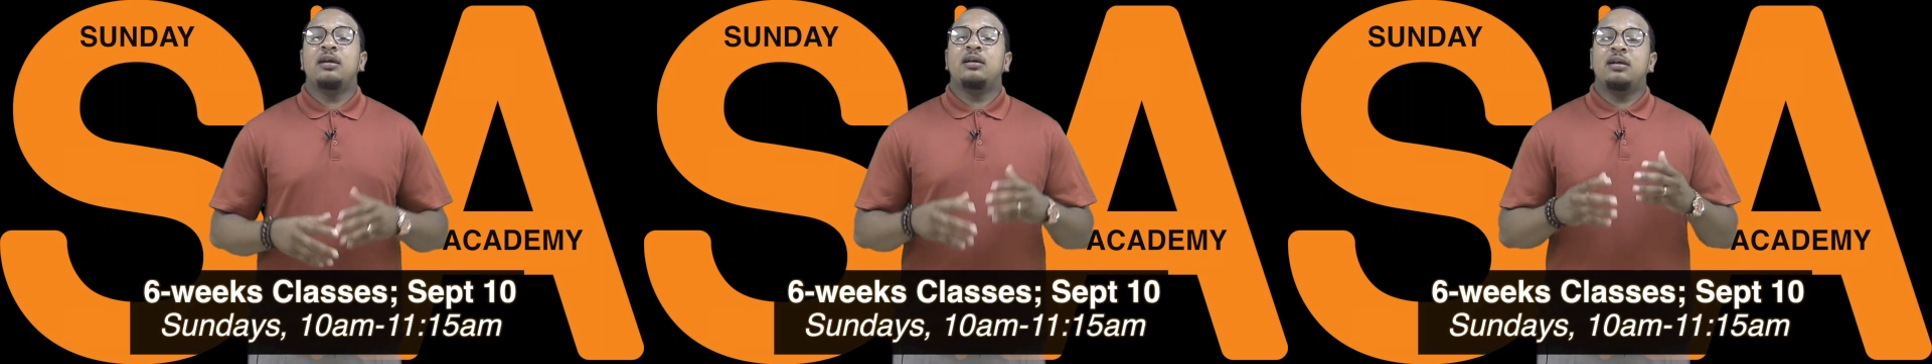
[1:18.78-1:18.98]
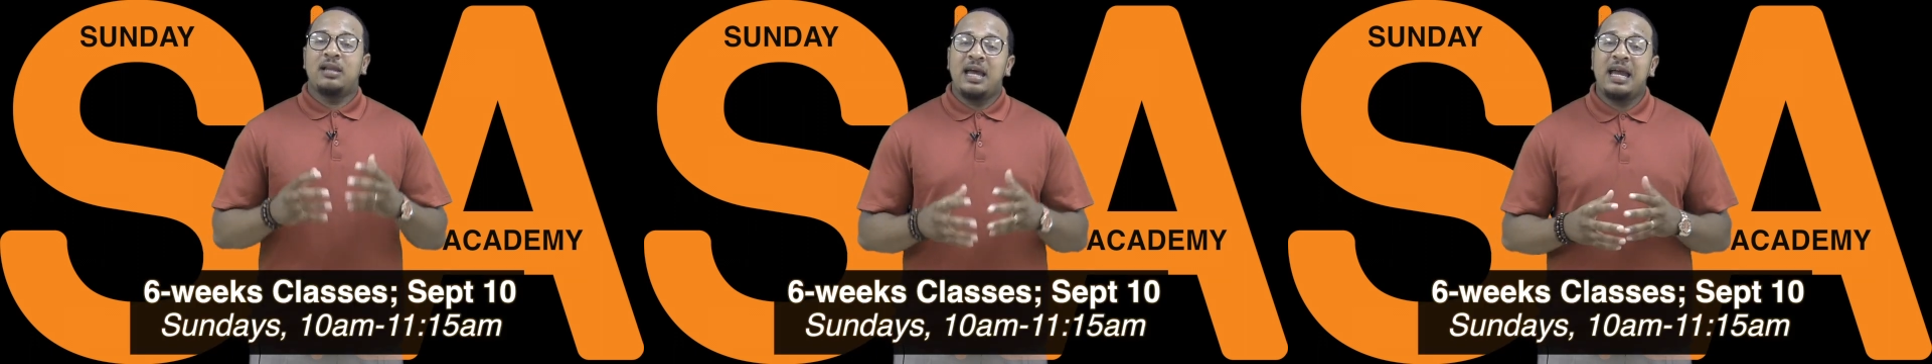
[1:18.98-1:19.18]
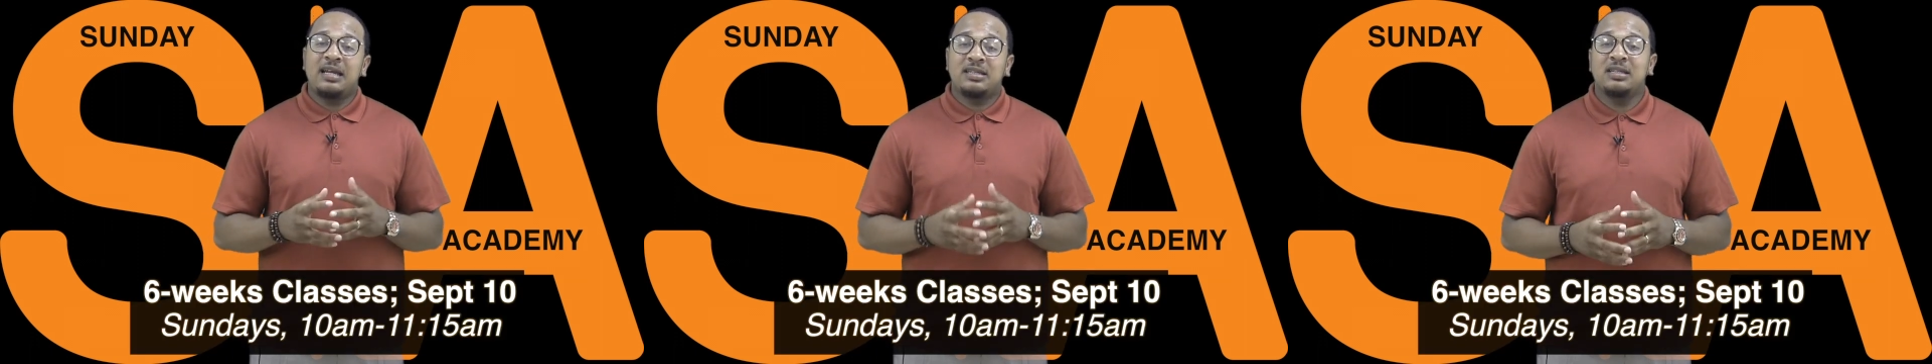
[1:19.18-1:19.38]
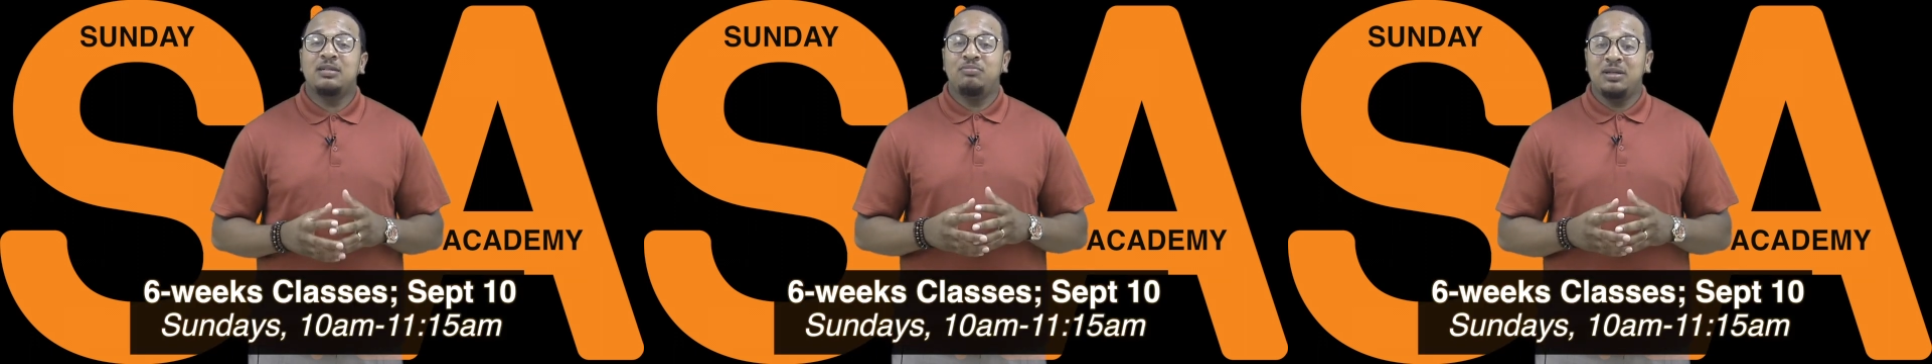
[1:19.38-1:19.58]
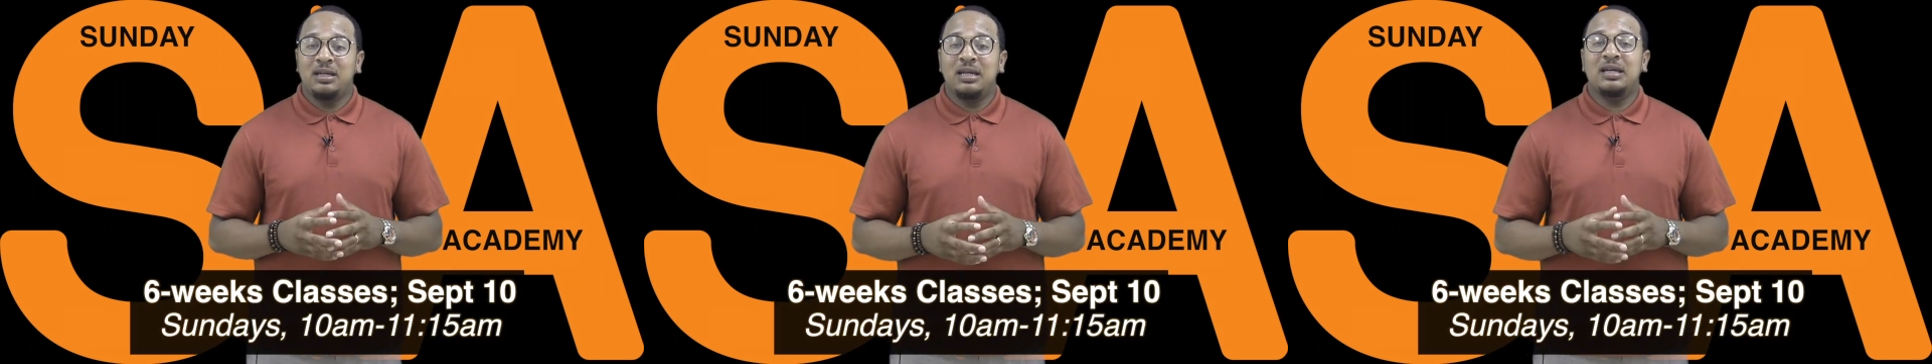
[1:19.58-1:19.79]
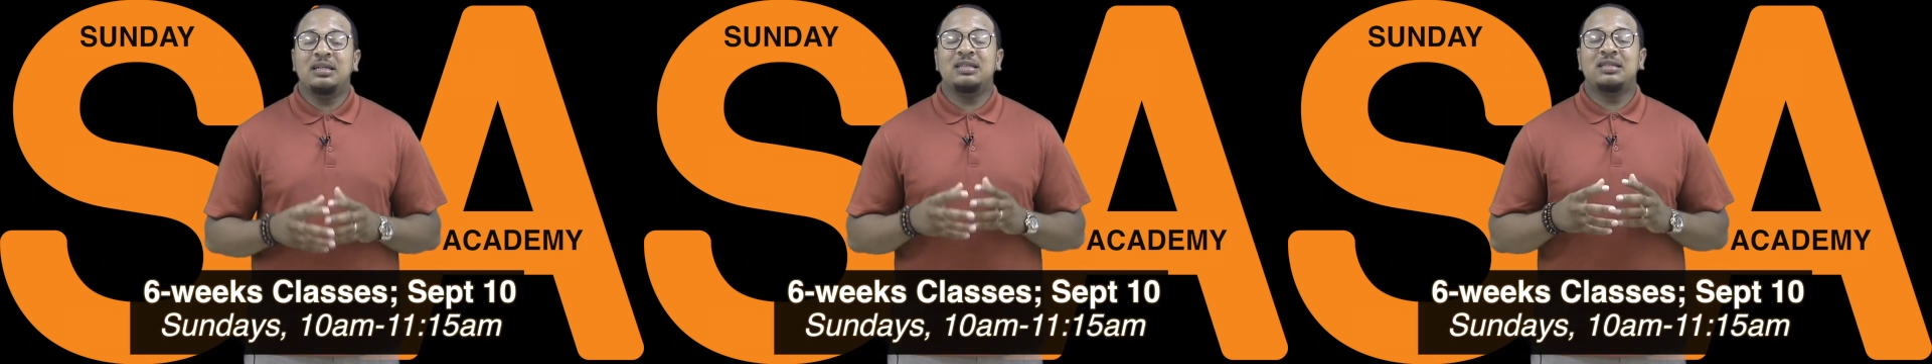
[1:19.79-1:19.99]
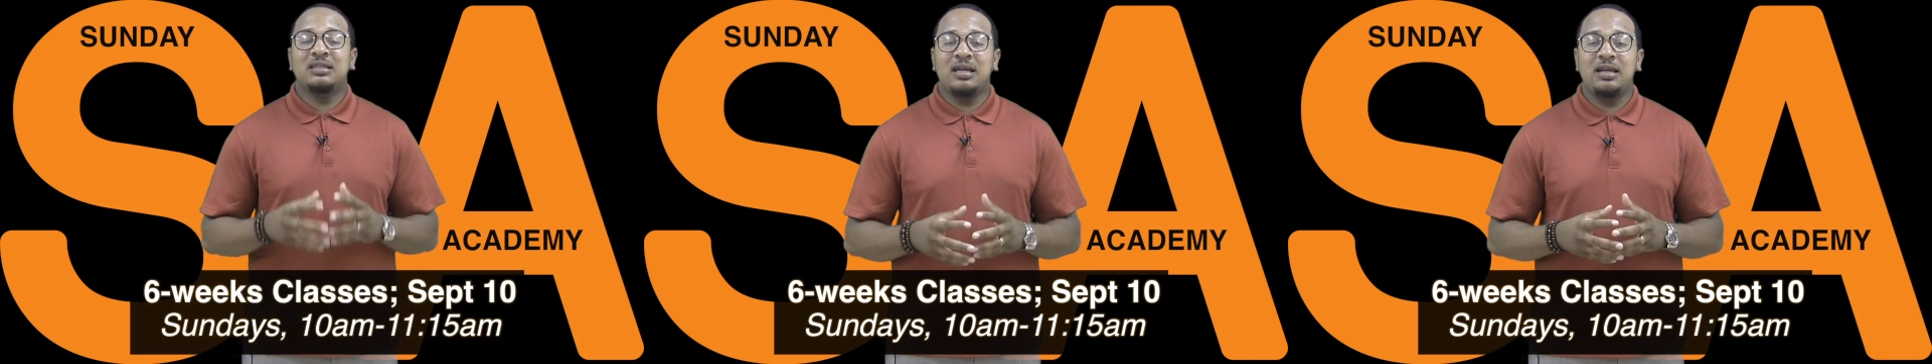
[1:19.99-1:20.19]
Classes
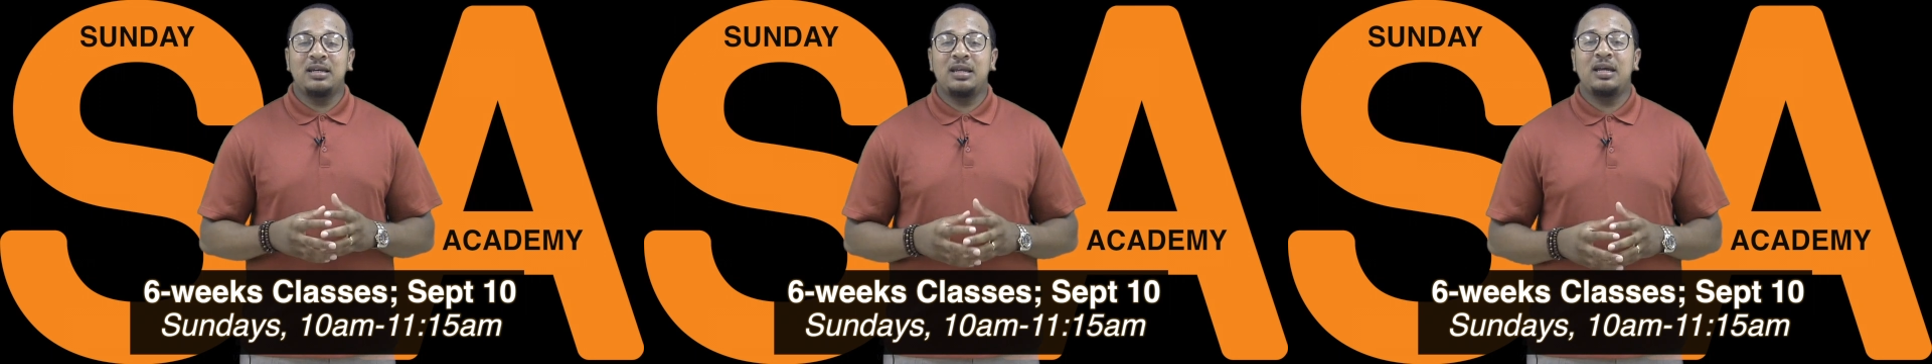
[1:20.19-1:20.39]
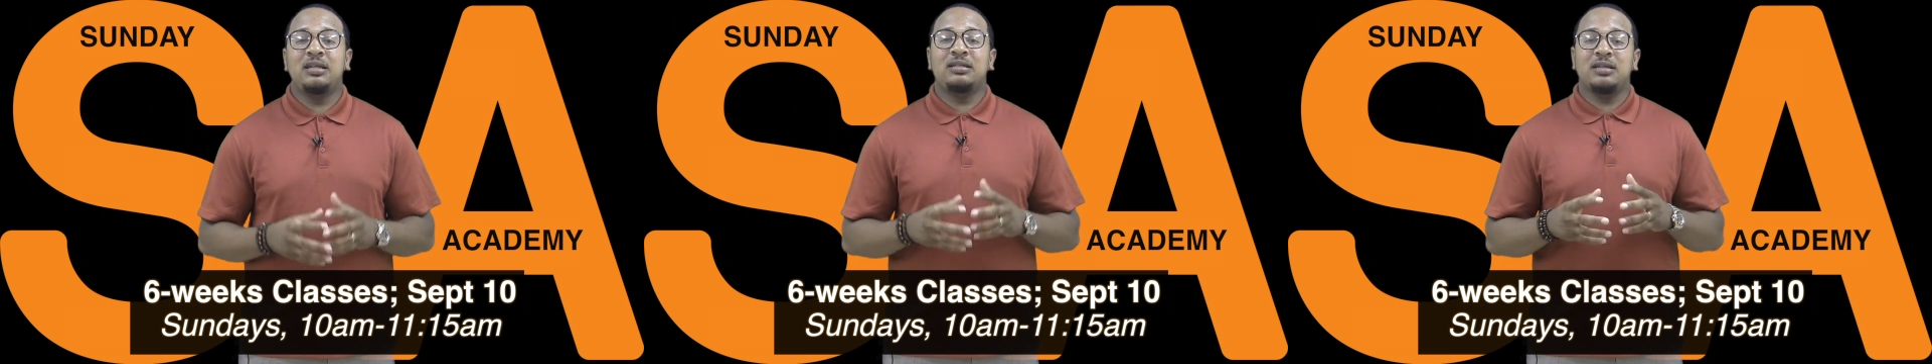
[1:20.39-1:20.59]
begin Sunday,